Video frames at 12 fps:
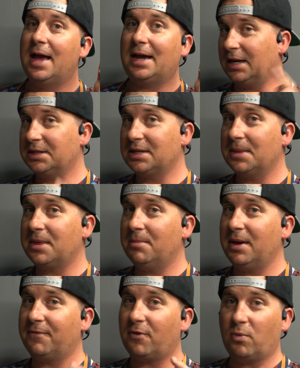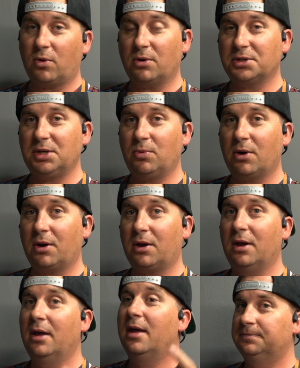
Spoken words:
And I sent them in for warranty work.